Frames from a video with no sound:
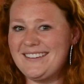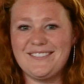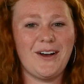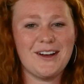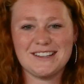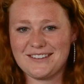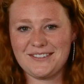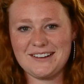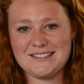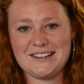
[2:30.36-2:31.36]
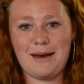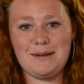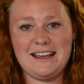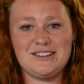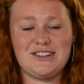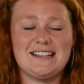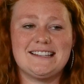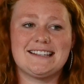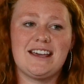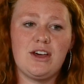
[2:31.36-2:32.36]
of all different
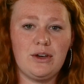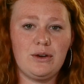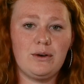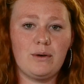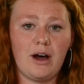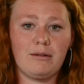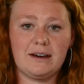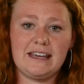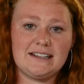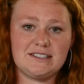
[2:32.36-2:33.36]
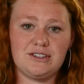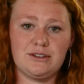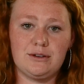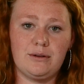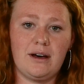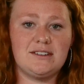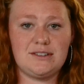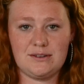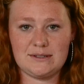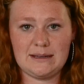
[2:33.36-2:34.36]
denominations who are working to
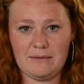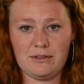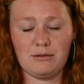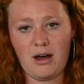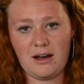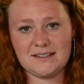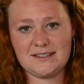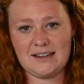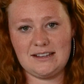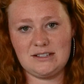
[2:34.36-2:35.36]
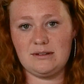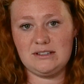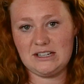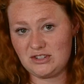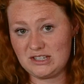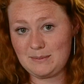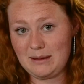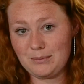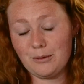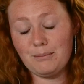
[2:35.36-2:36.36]
undo some of the wrongs done to Indigenous
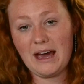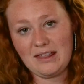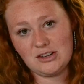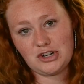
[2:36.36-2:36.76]
people by the